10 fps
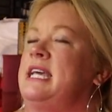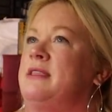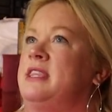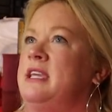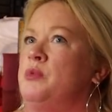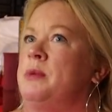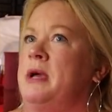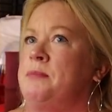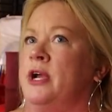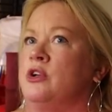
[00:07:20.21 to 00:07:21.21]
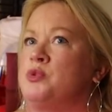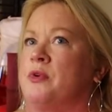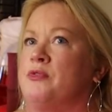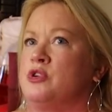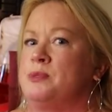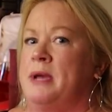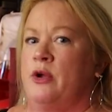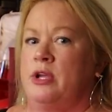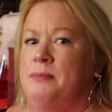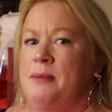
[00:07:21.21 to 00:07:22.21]
I think when my parents were first
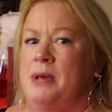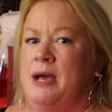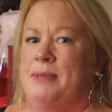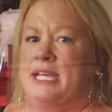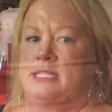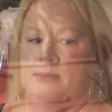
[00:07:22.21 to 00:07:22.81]
married, my mom had